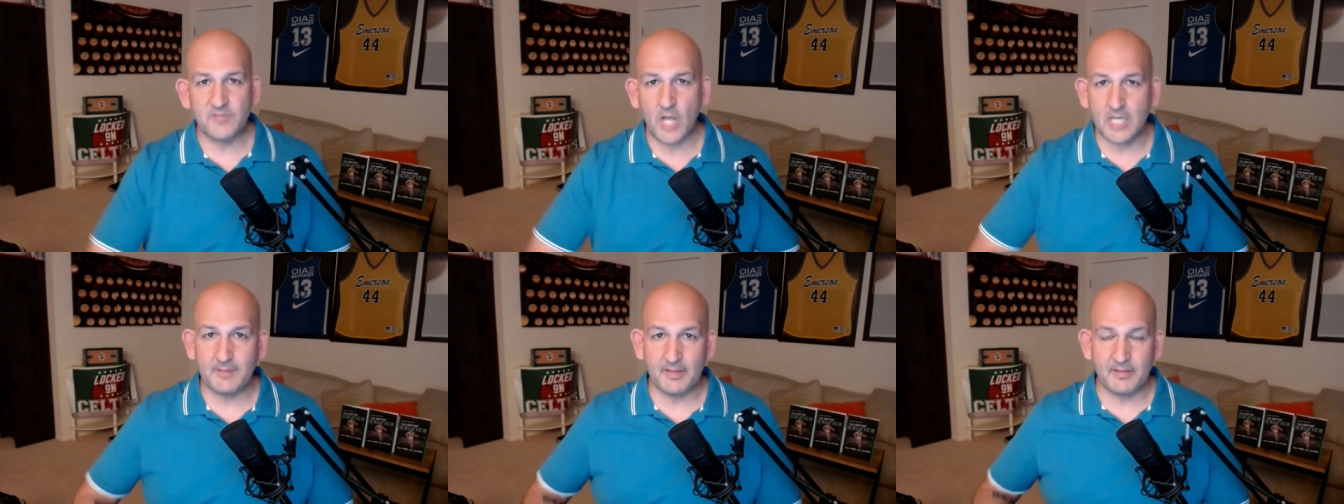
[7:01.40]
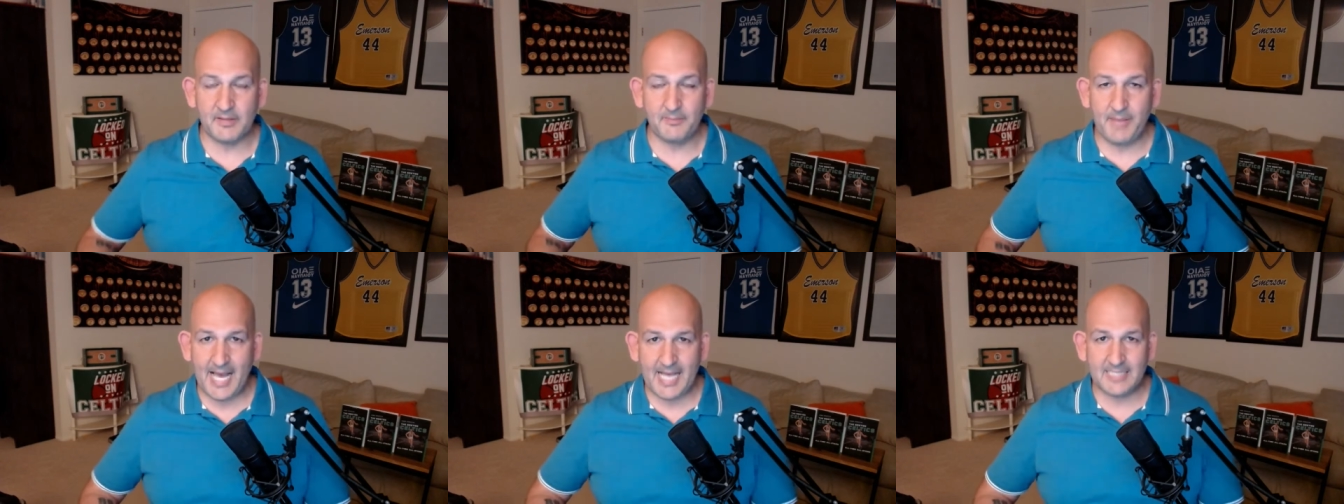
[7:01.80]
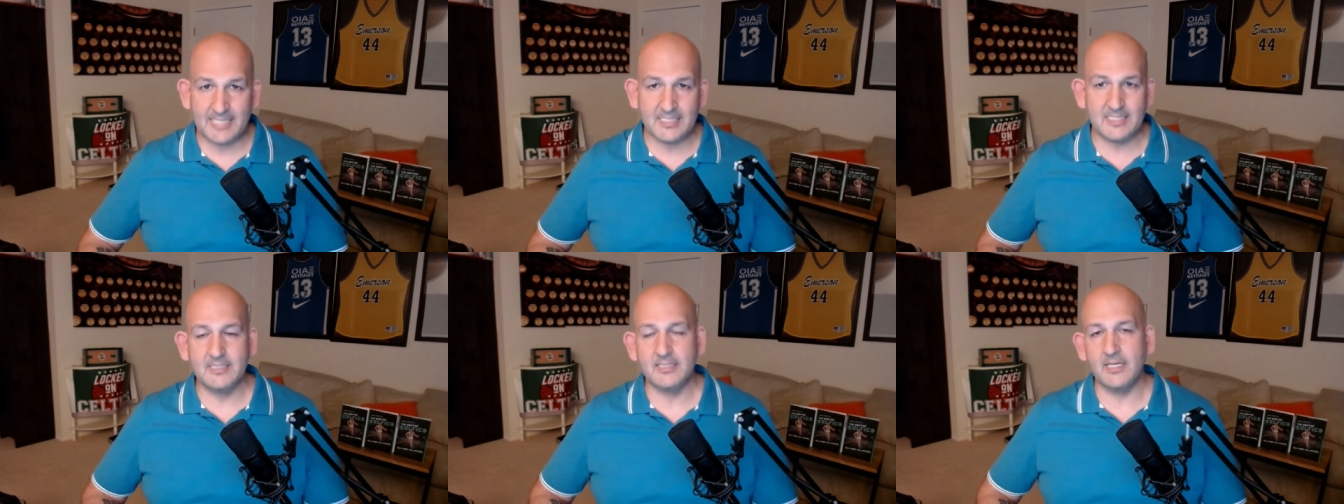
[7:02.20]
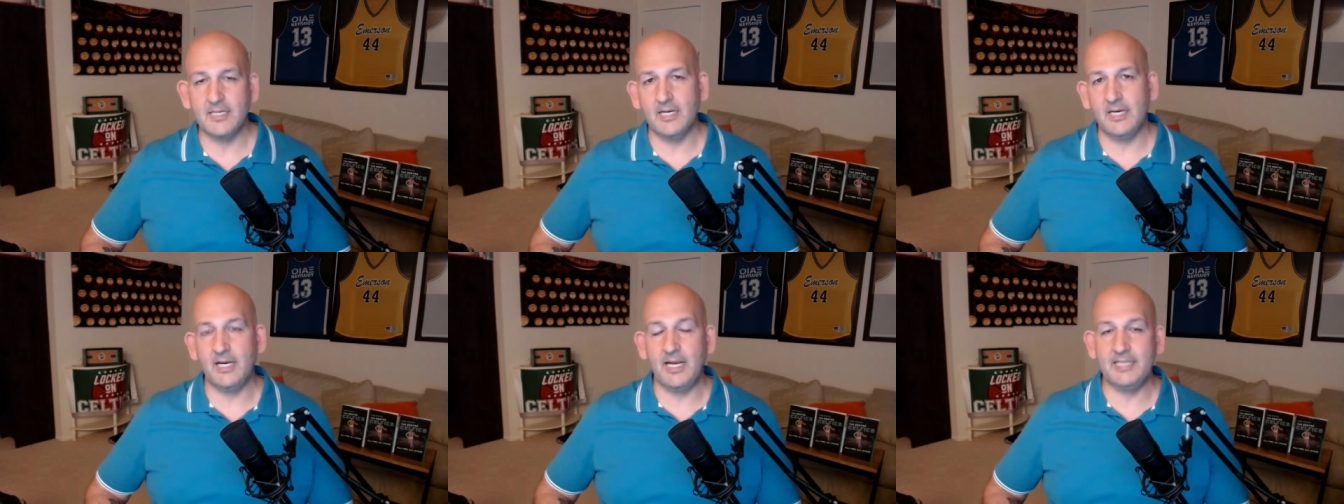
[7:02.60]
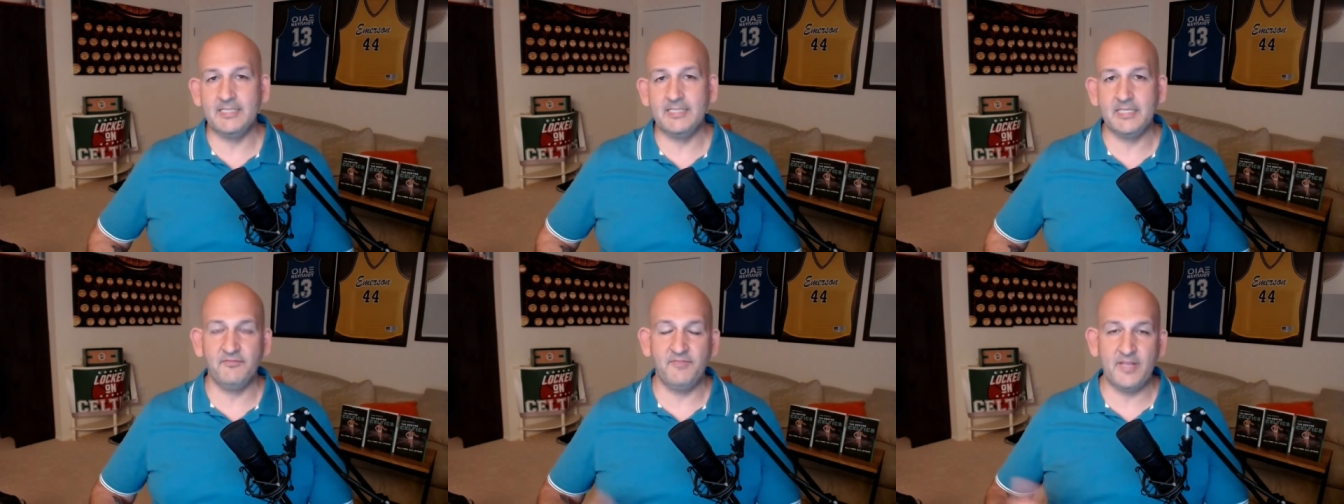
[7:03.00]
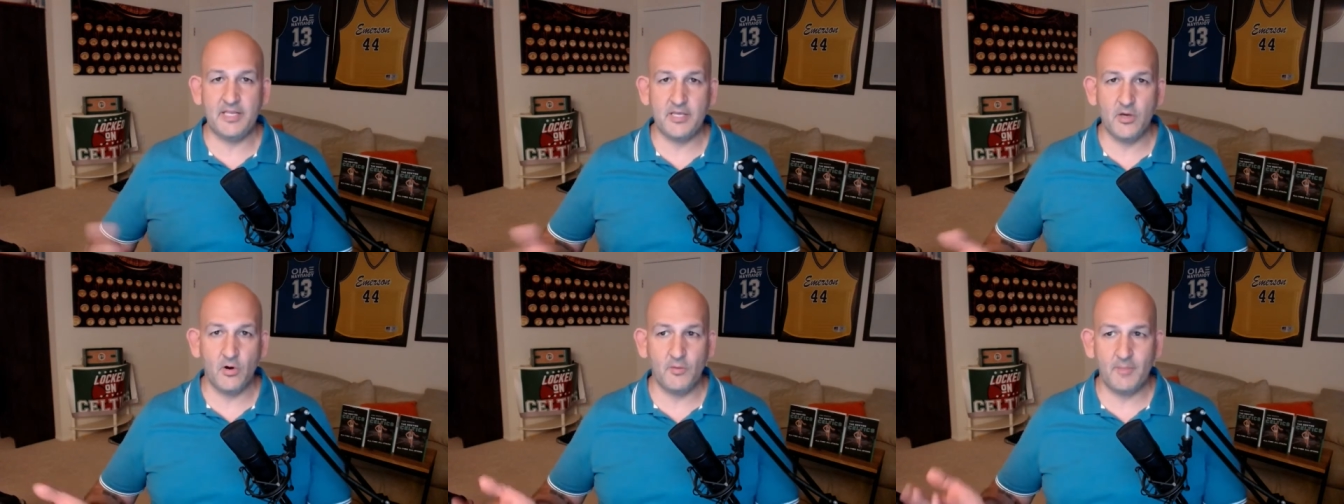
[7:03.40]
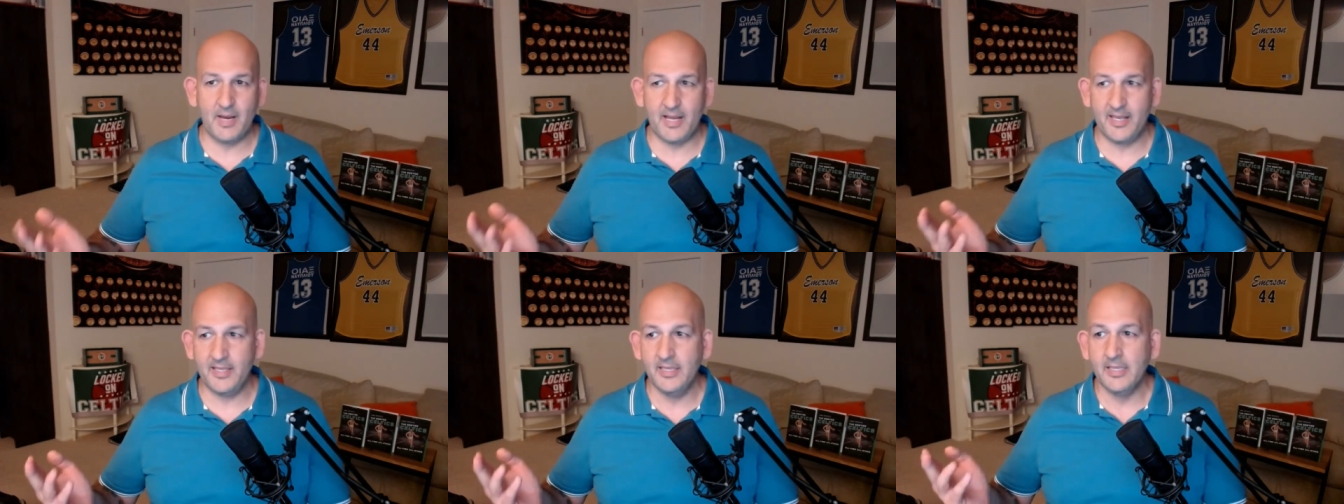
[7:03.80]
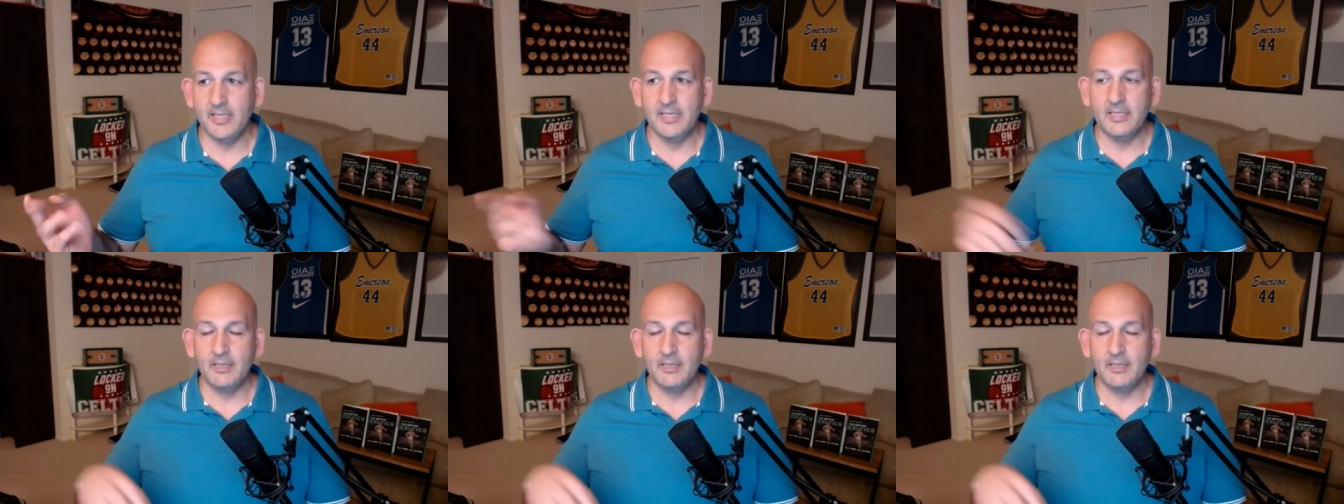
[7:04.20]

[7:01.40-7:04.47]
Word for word: I've talked about in the past. Uh, I did a video on my,